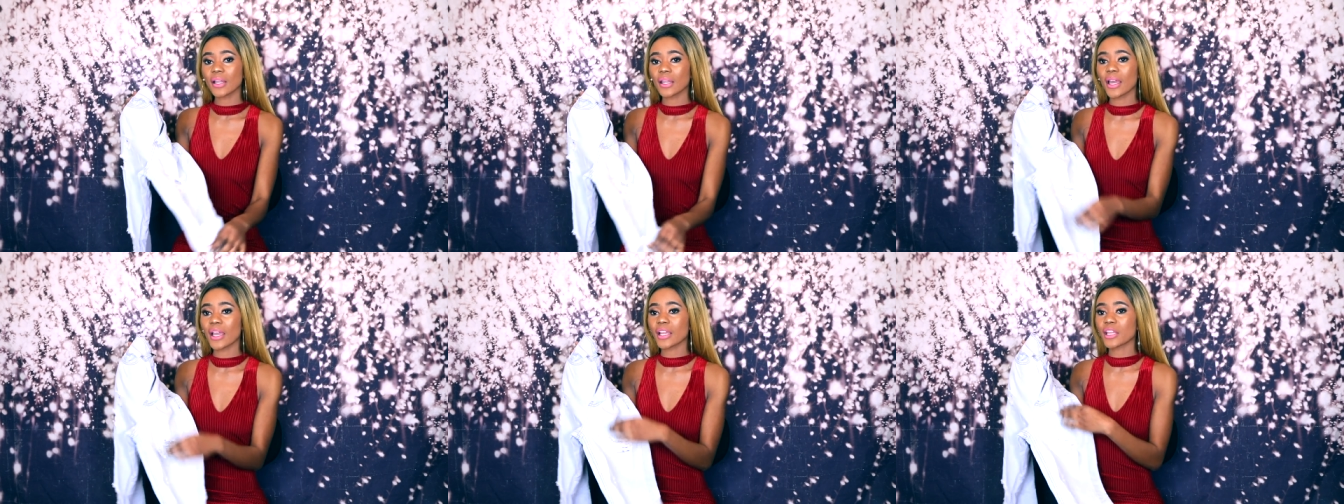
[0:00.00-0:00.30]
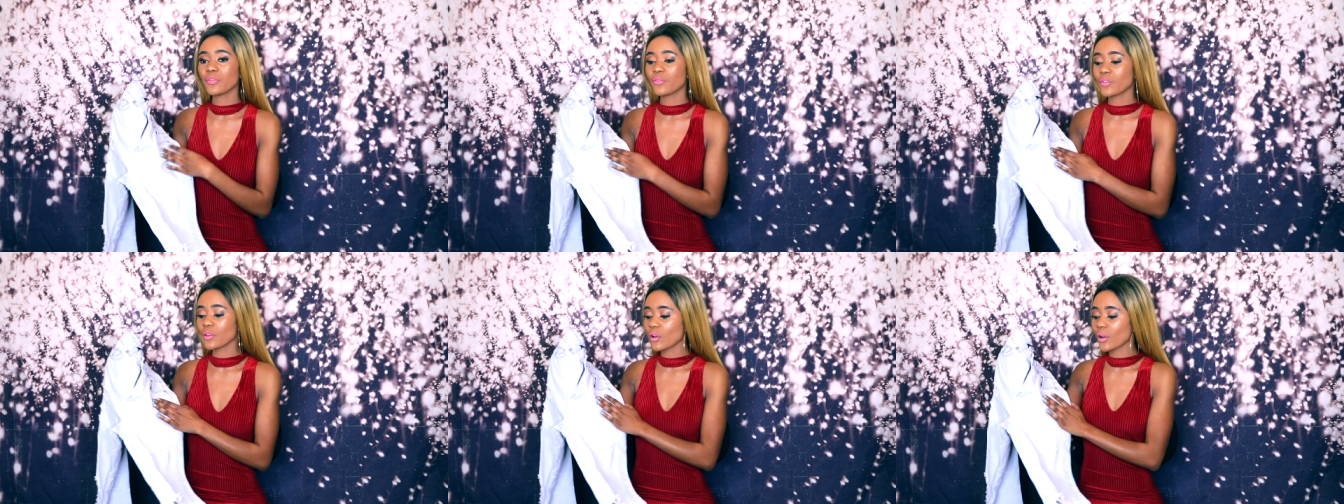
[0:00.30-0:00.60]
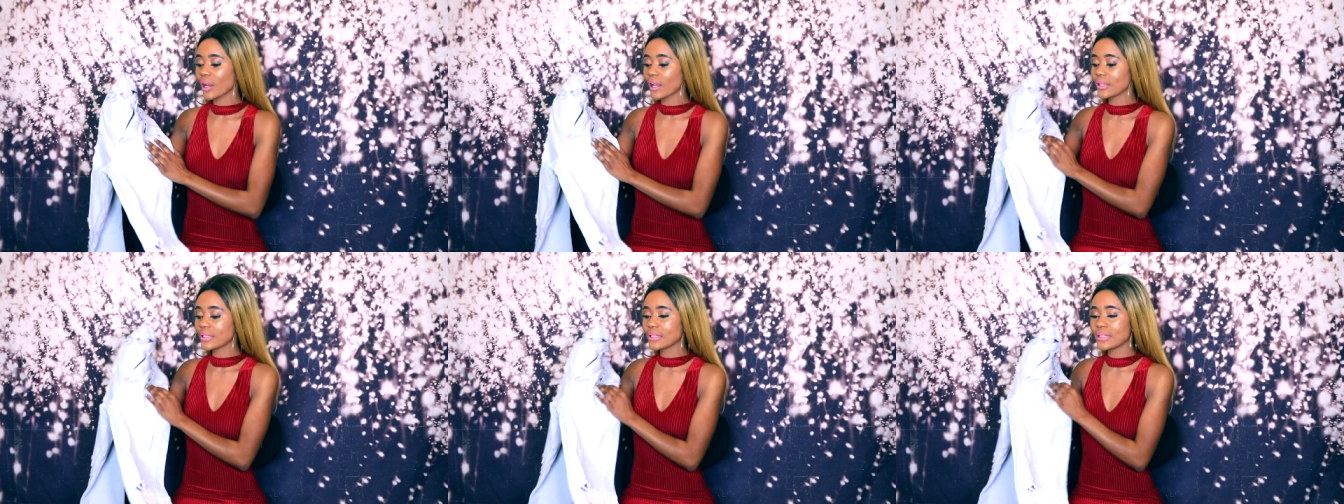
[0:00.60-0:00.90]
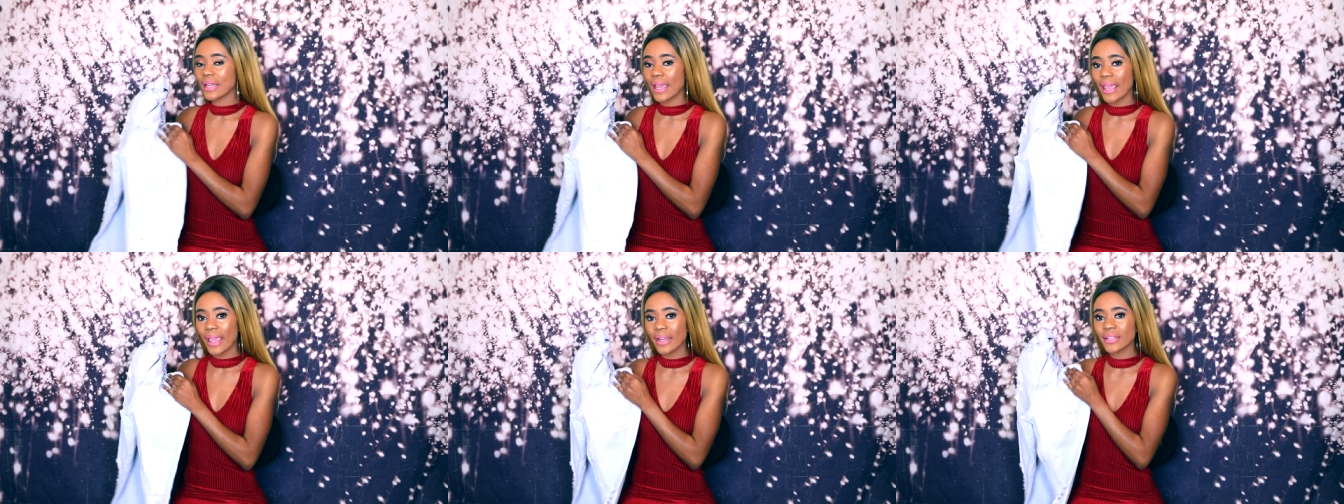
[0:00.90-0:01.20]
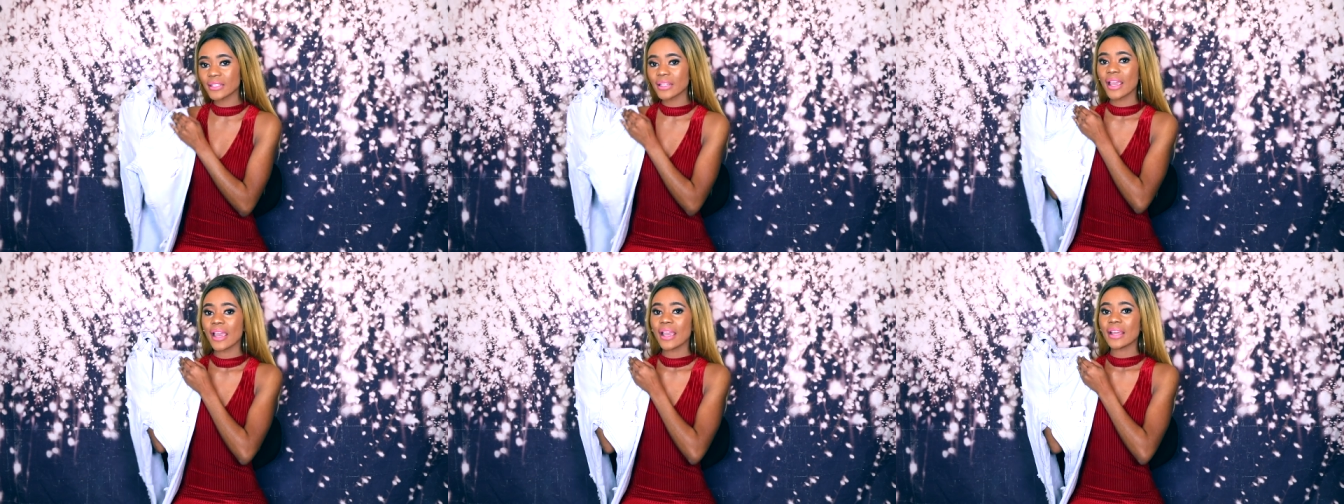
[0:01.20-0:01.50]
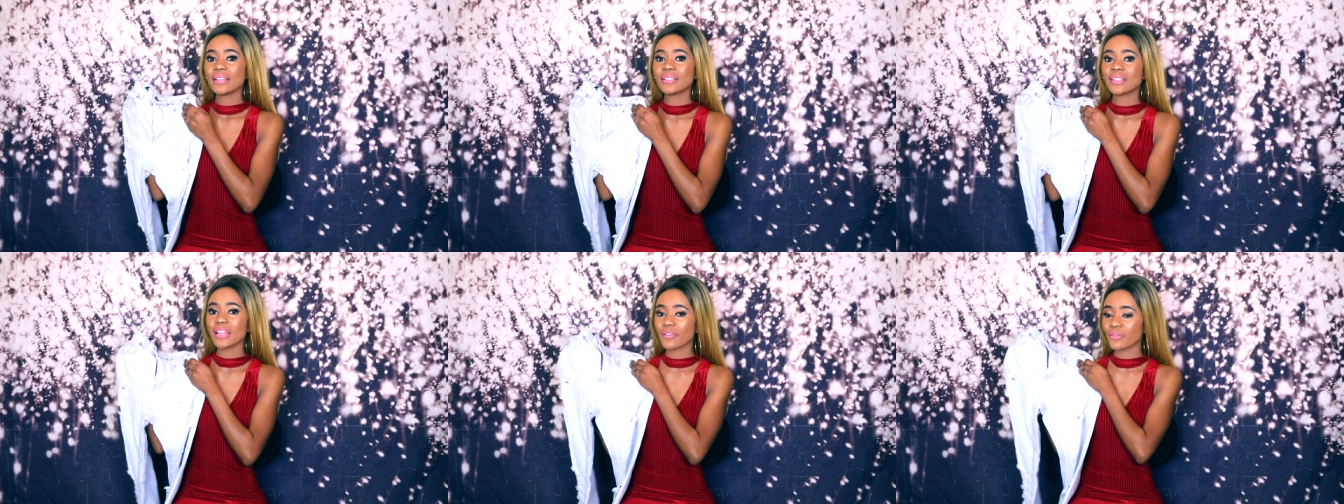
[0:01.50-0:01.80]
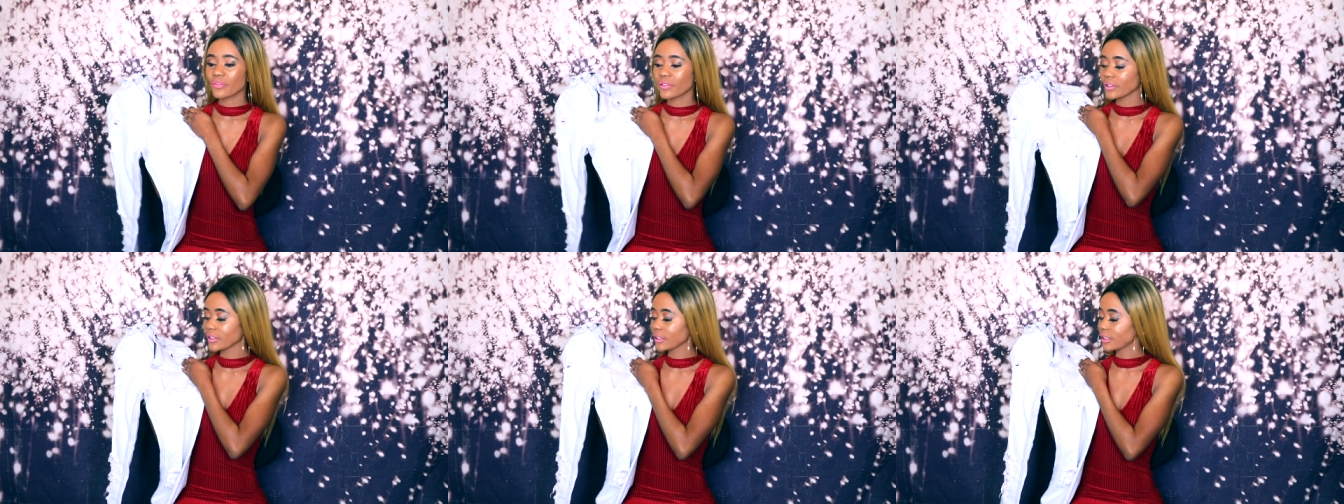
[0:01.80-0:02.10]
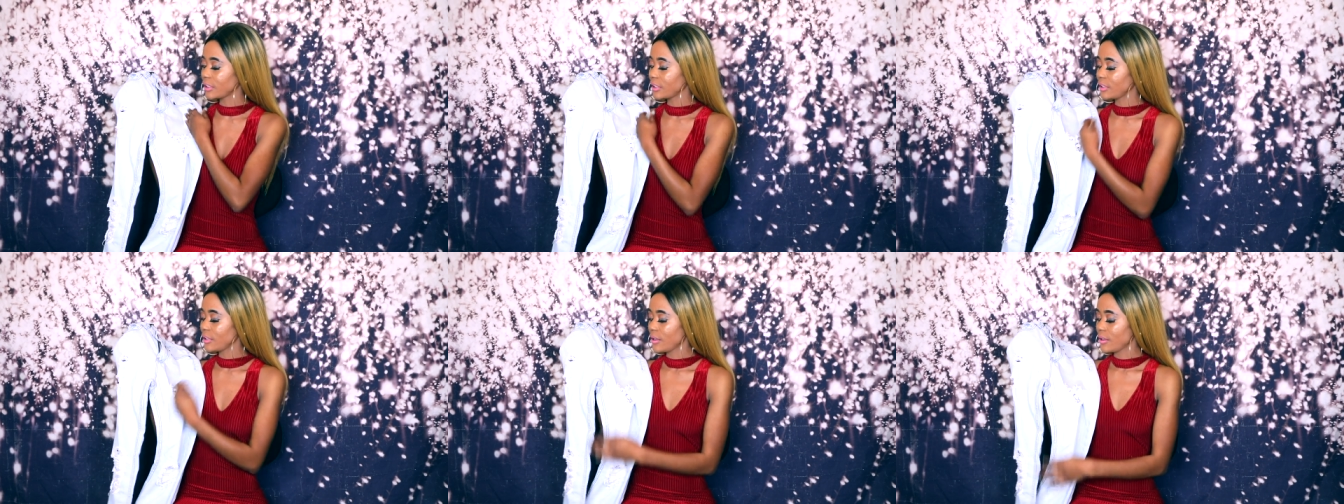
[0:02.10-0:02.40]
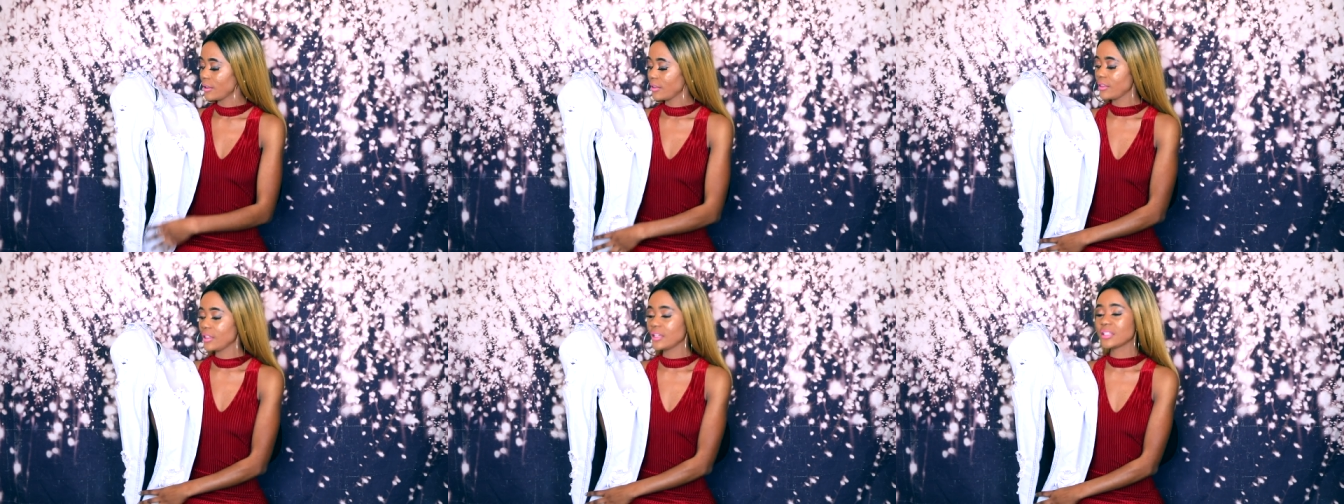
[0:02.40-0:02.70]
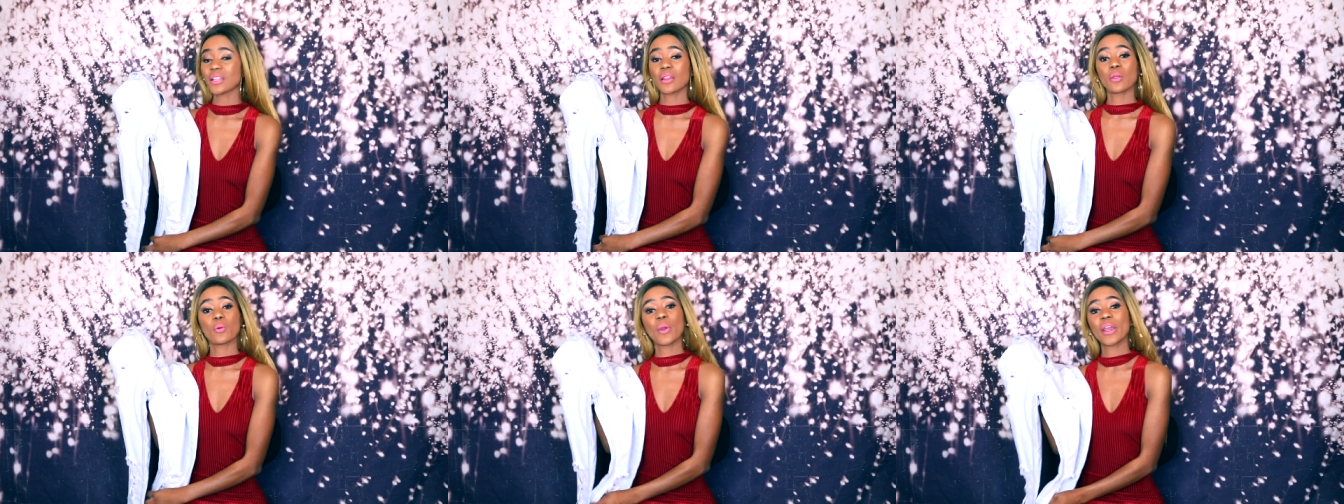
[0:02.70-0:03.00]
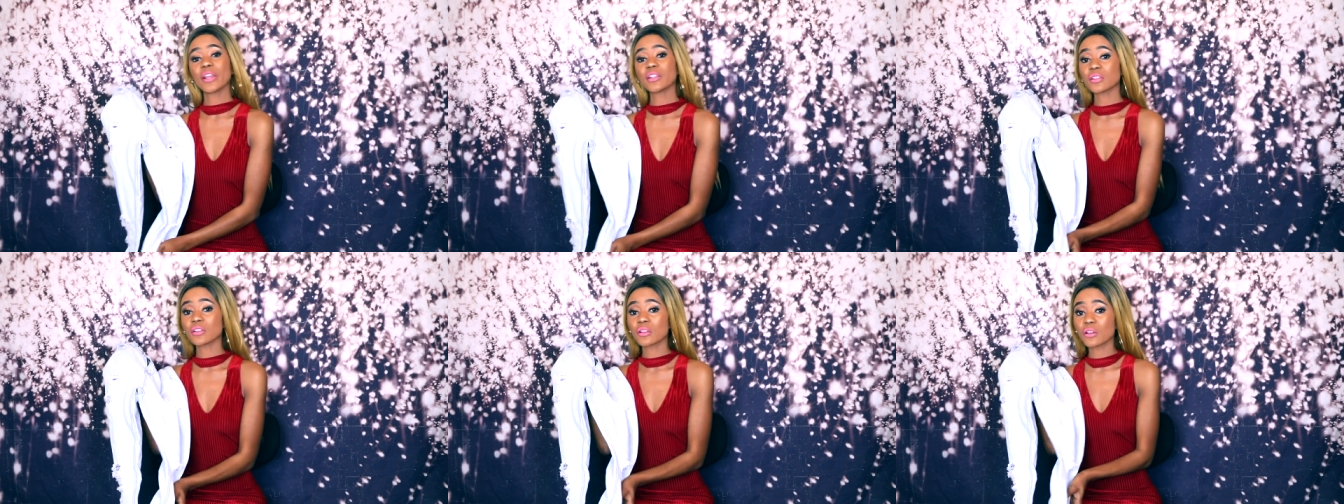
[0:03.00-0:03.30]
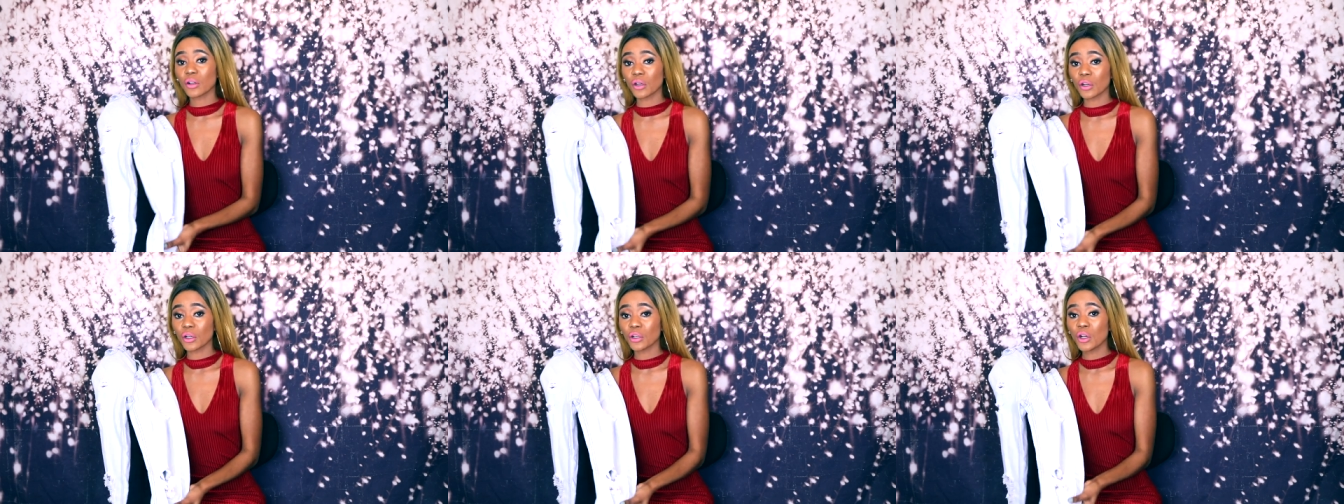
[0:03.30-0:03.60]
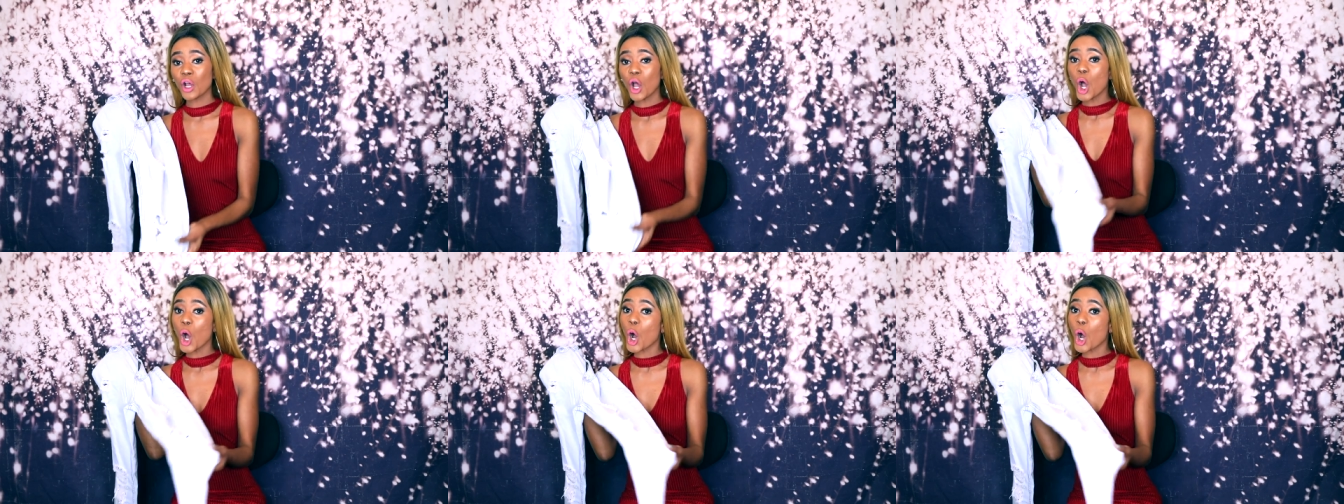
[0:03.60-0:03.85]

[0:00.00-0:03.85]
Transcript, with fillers: Like if you got a date, definitely these are the way to go.